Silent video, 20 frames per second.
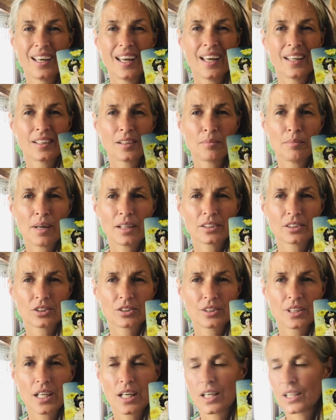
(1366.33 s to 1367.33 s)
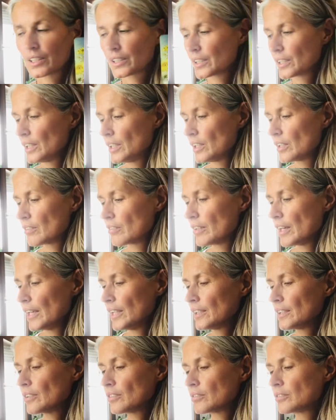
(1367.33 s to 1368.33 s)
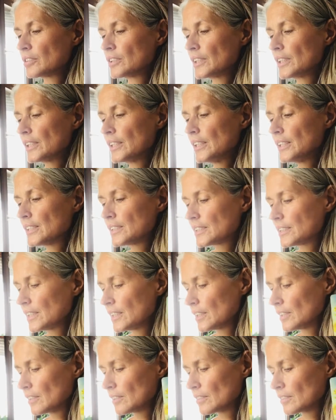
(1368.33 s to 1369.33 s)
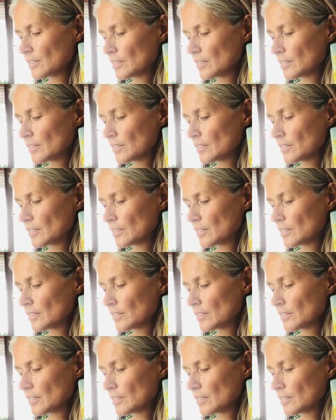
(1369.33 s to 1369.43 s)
and the matriarch, right? Releasing,